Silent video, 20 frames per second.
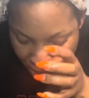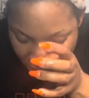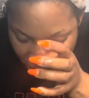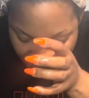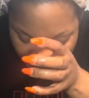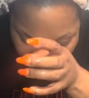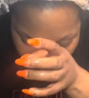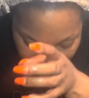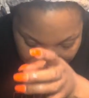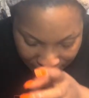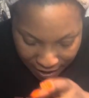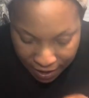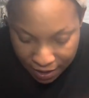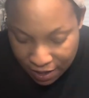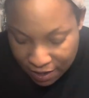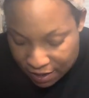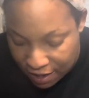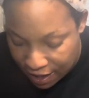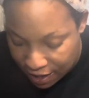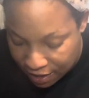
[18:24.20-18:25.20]
I'm
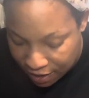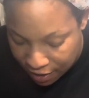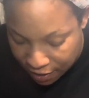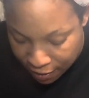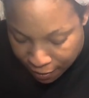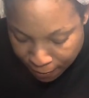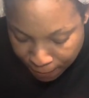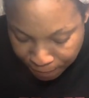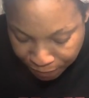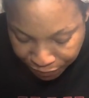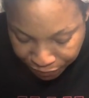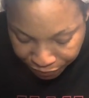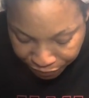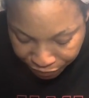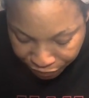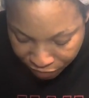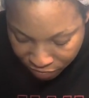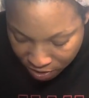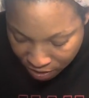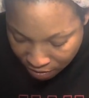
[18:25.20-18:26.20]
thinking they didn't.
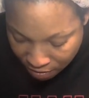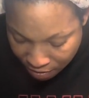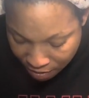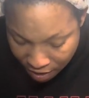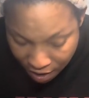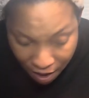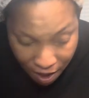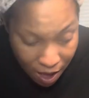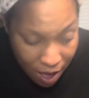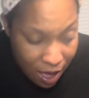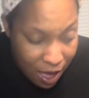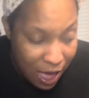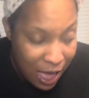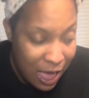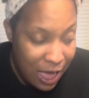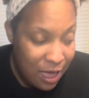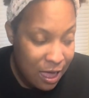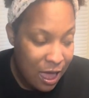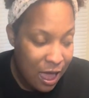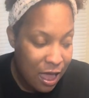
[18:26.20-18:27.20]

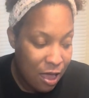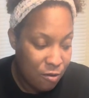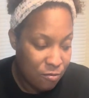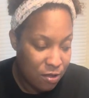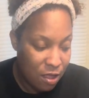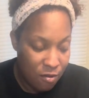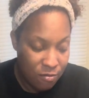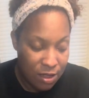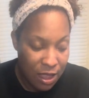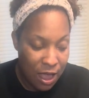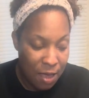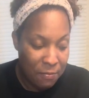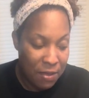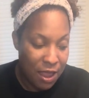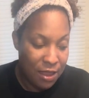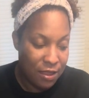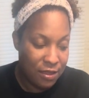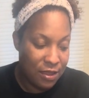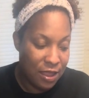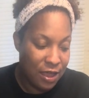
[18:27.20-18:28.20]
I don't know. Now I'm
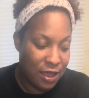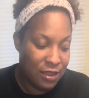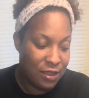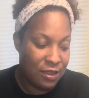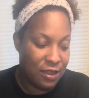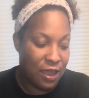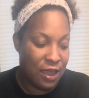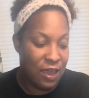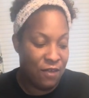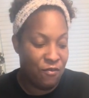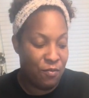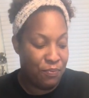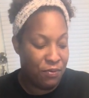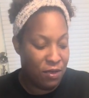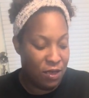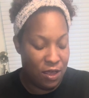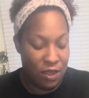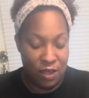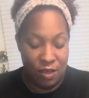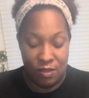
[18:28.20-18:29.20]
kind of thinking, did they even
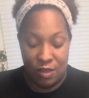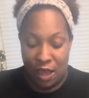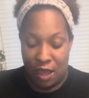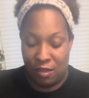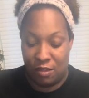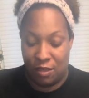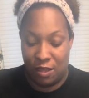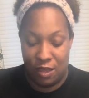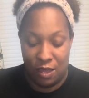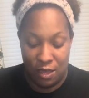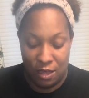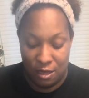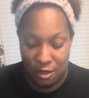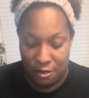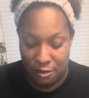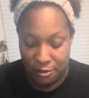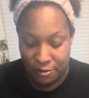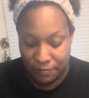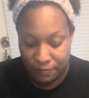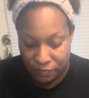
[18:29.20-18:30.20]
put any sauce in
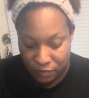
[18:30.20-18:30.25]
here?